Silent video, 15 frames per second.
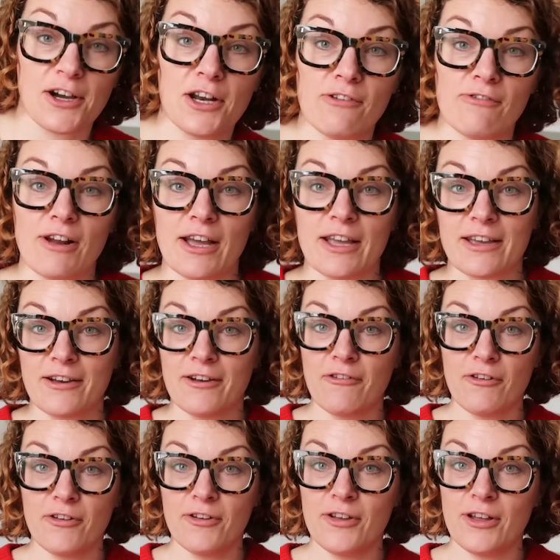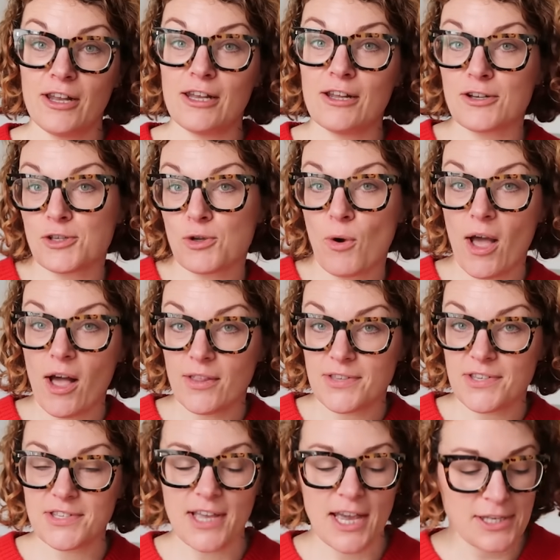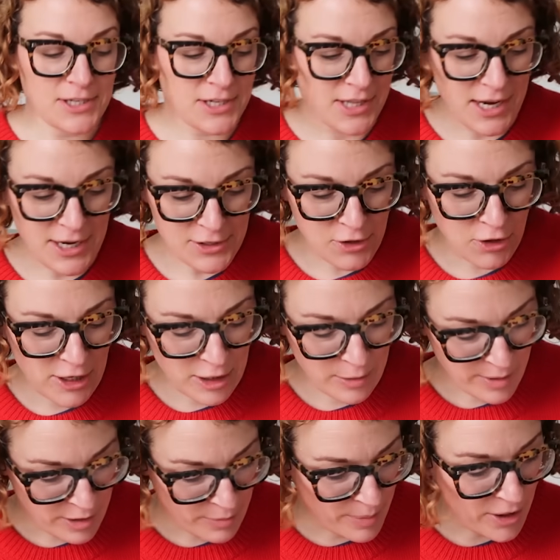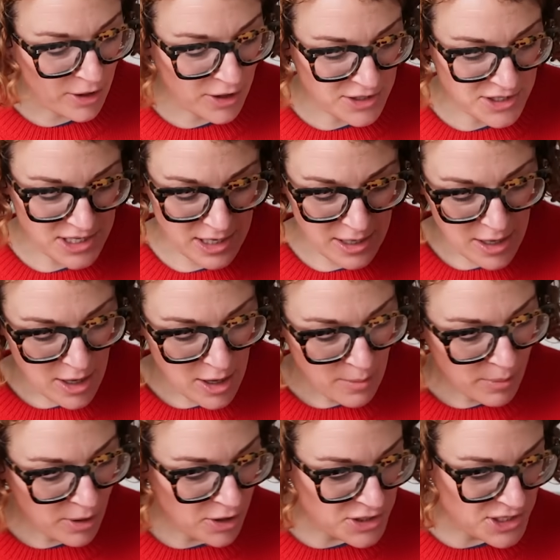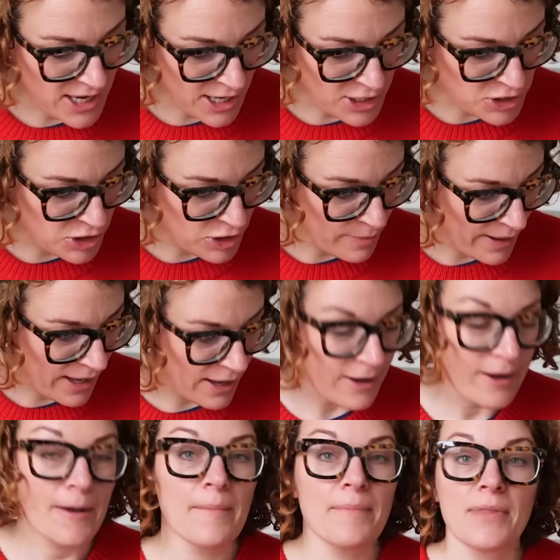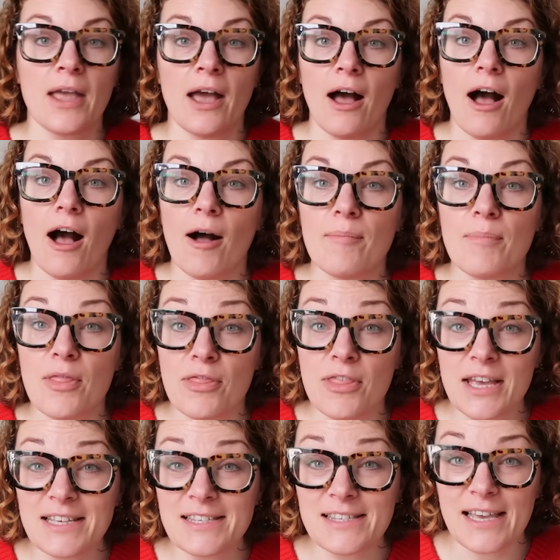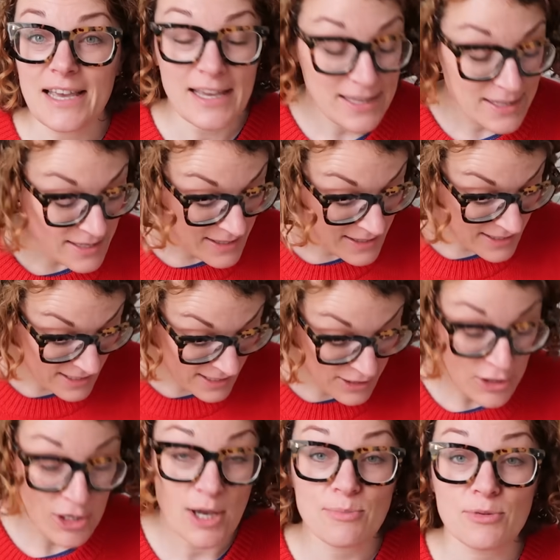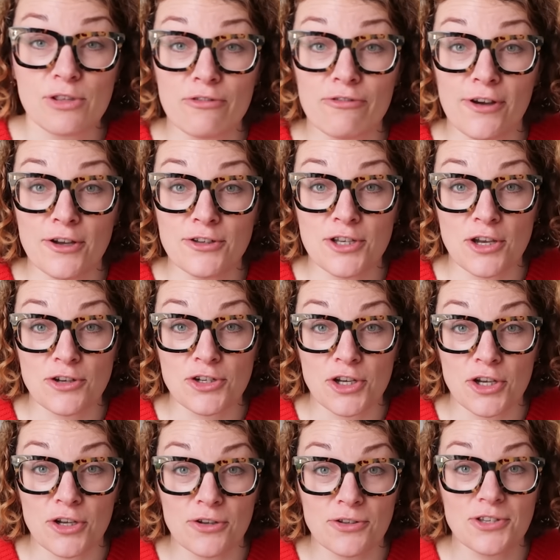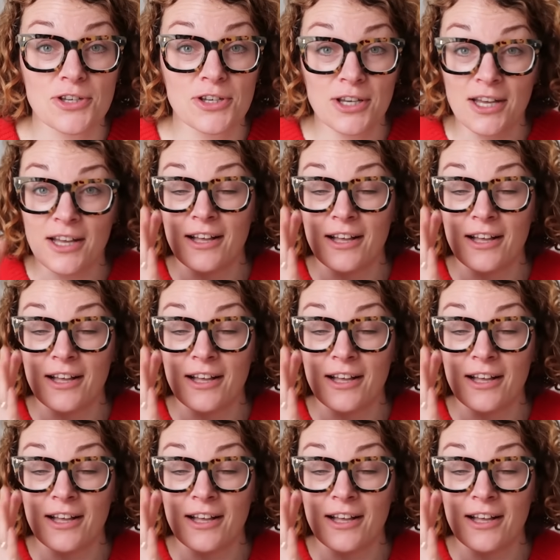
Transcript: kind of like, looks quite understated. And then it's got a little bit of party action at the back. This is, in terms of the photo shoot,